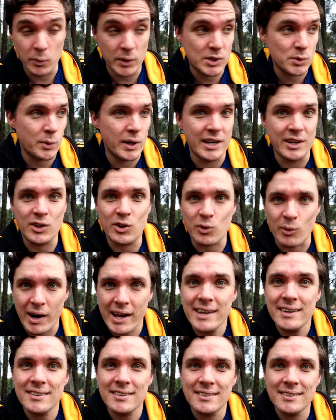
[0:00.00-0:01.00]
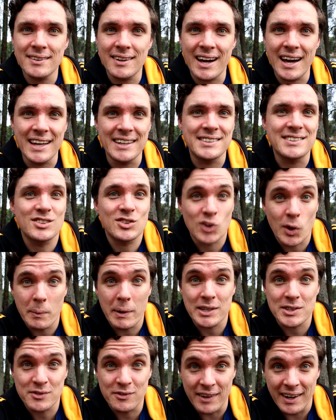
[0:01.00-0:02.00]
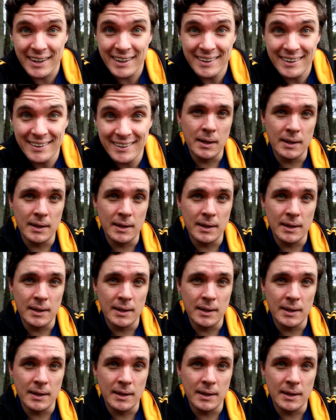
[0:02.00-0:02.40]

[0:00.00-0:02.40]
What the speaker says: which went great. I had so much fun.